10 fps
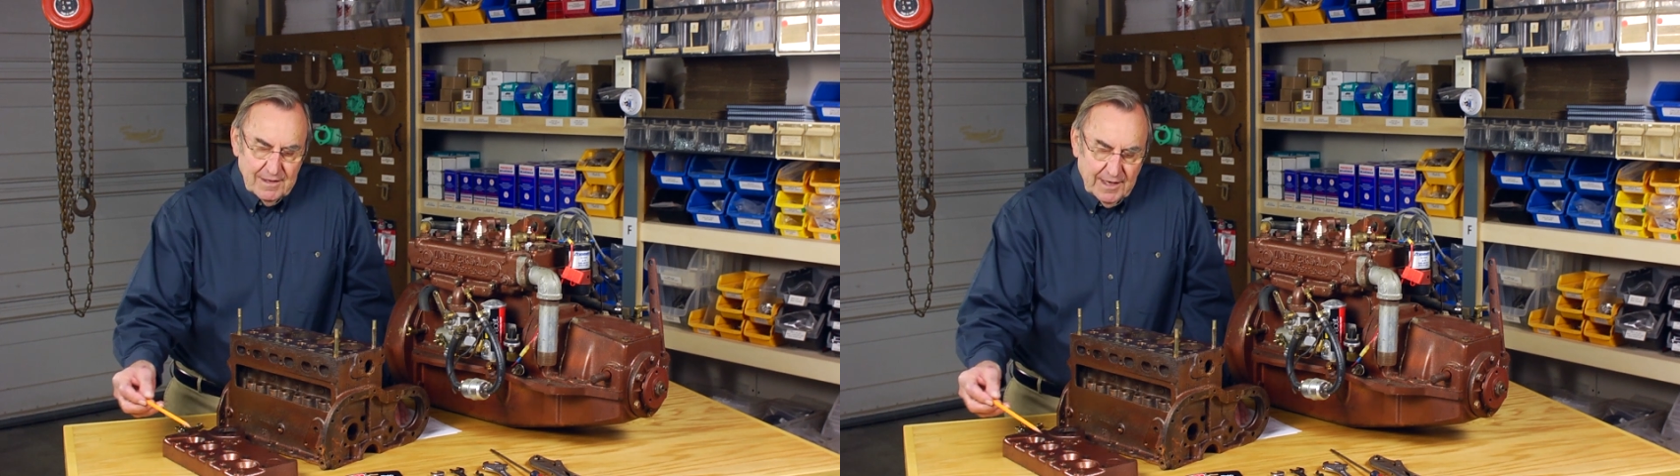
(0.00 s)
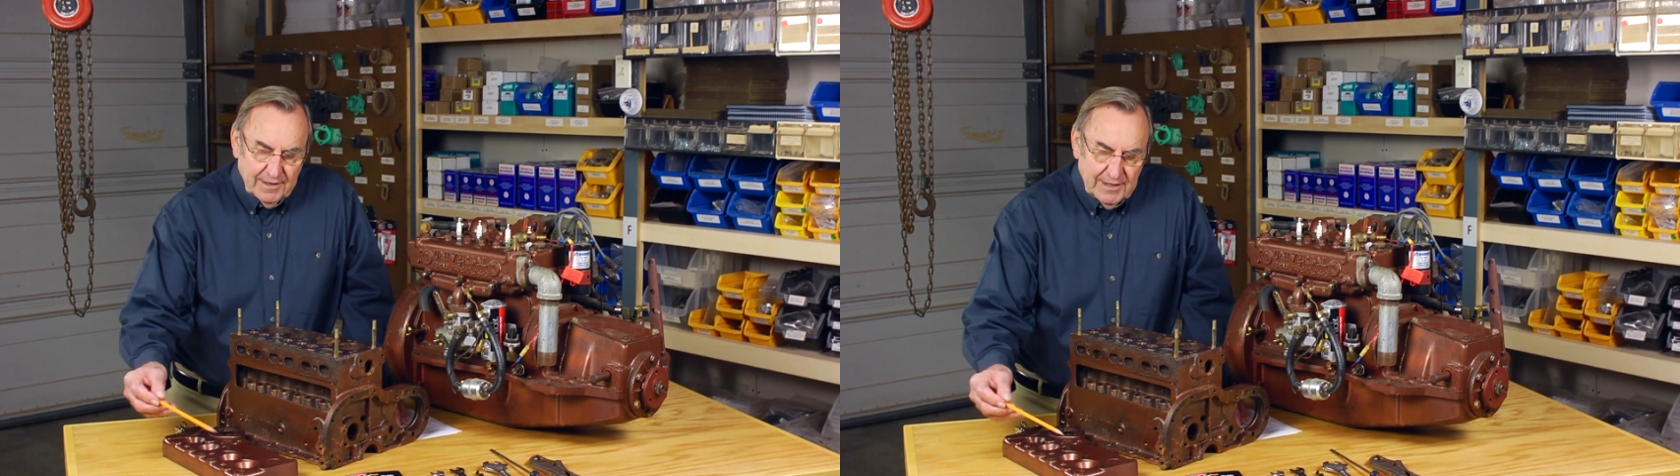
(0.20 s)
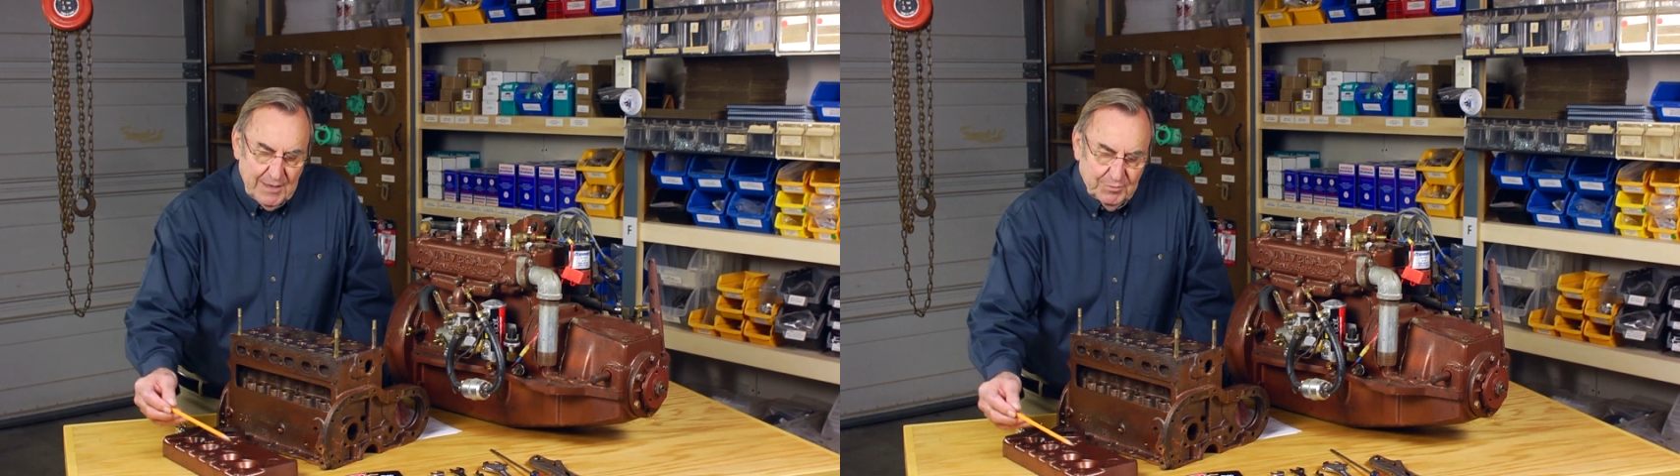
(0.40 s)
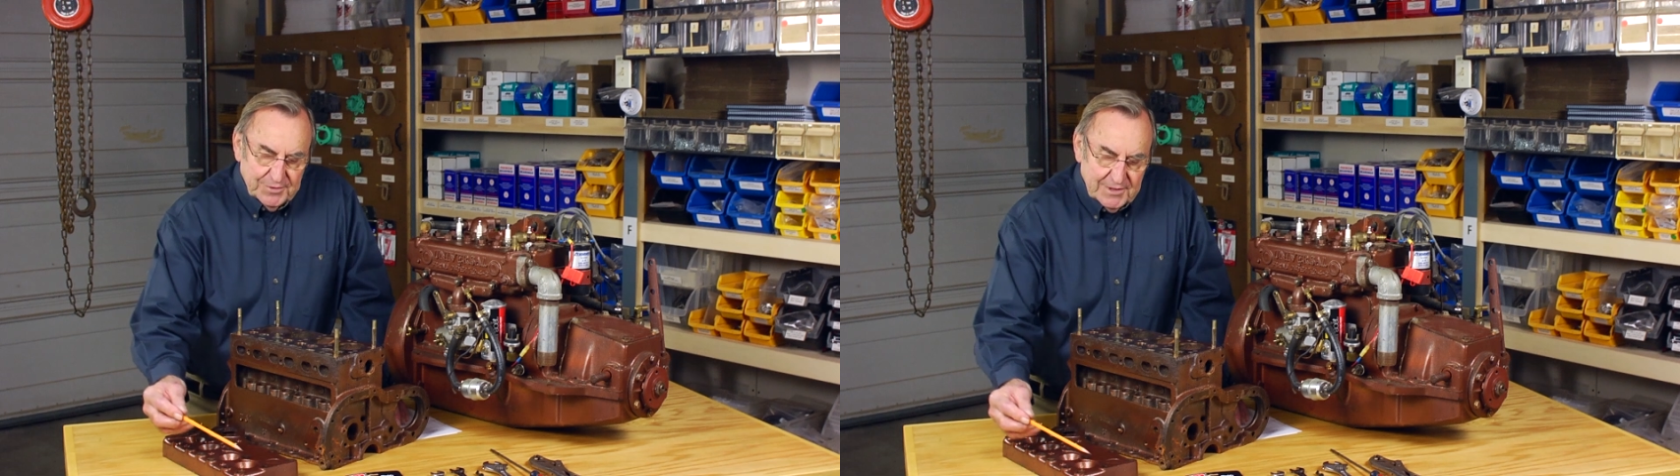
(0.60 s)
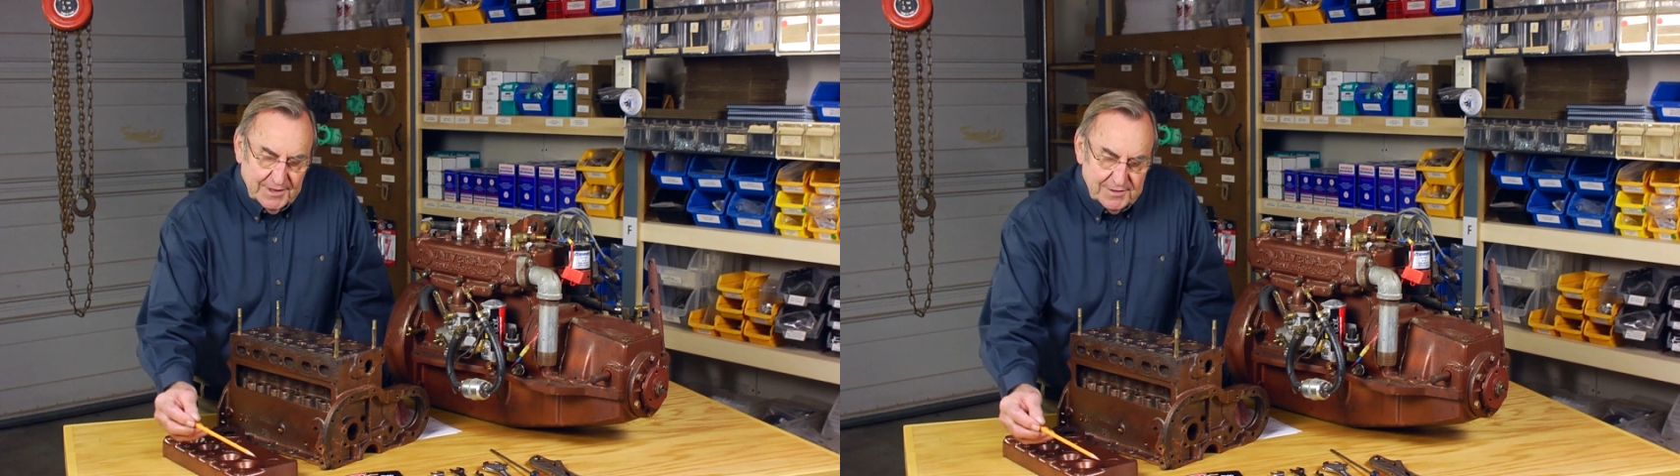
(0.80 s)
that
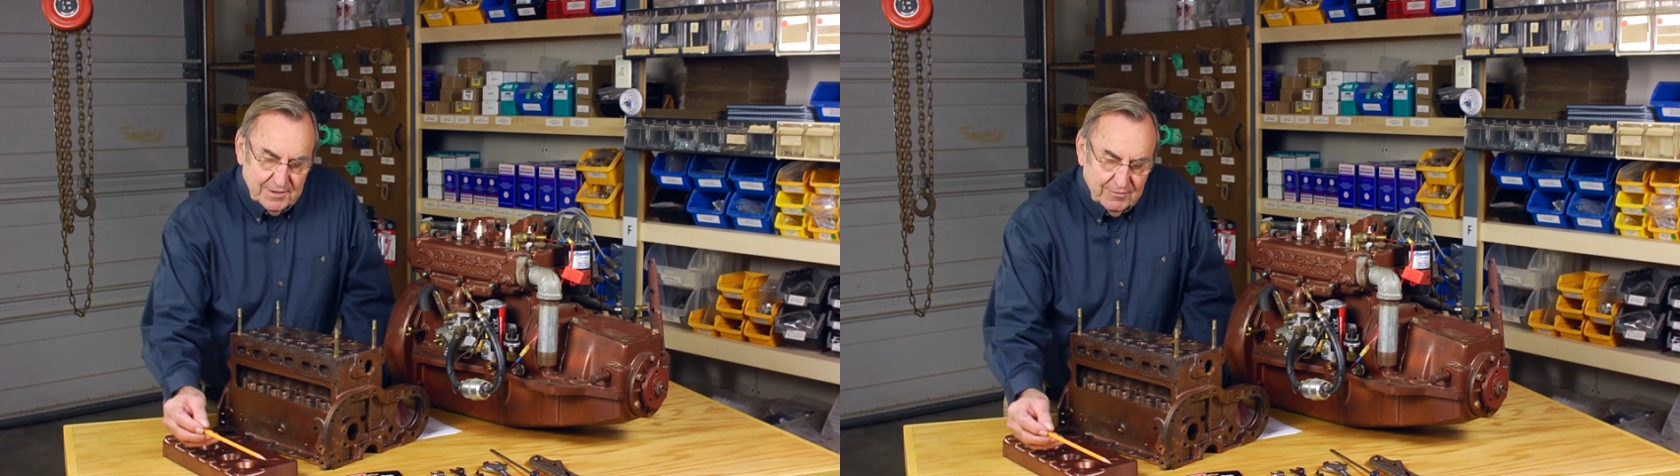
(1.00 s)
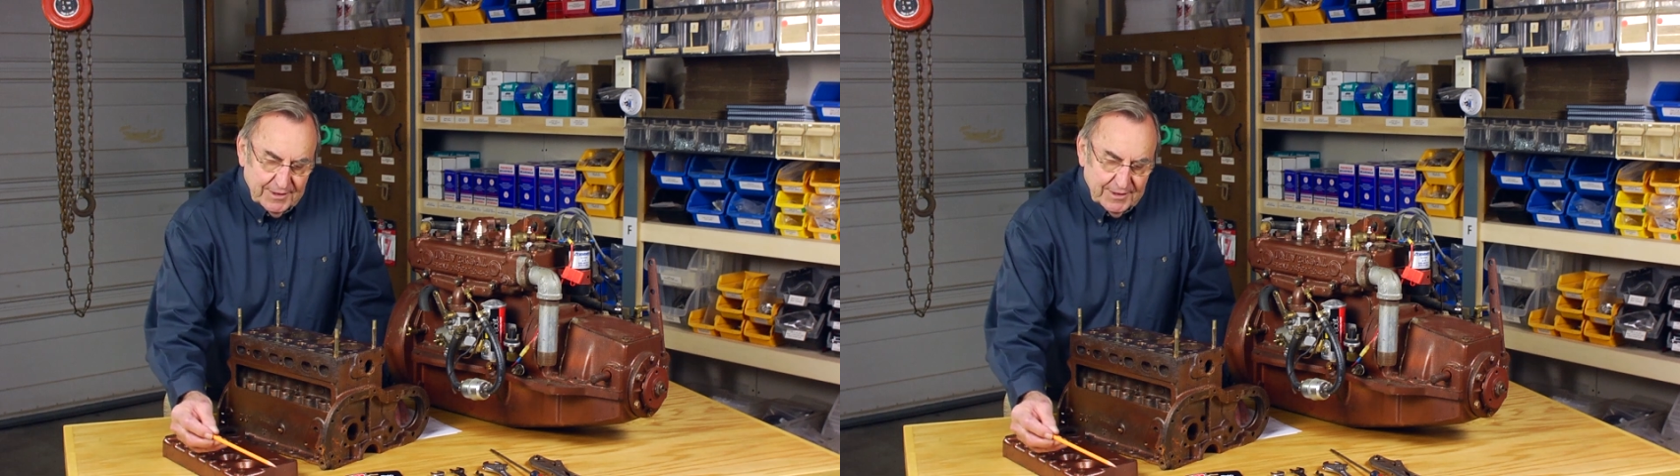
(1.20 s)
enables us to